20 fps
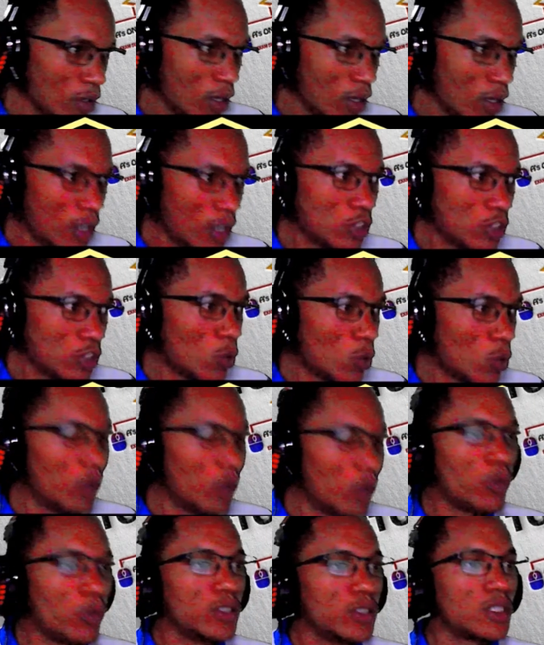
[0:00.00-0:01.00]
So
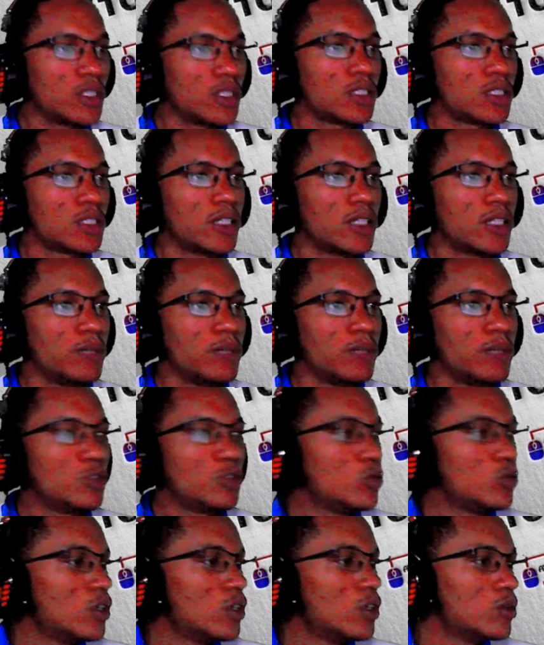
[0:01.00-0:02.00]
1.6 times 2
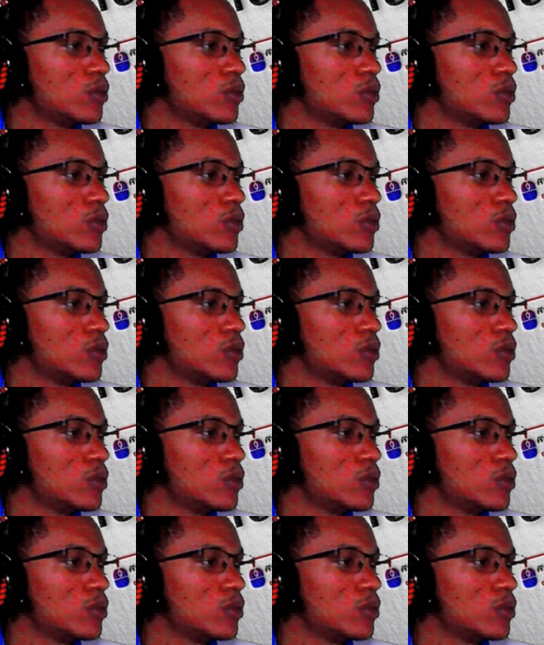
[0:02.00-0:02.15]
now.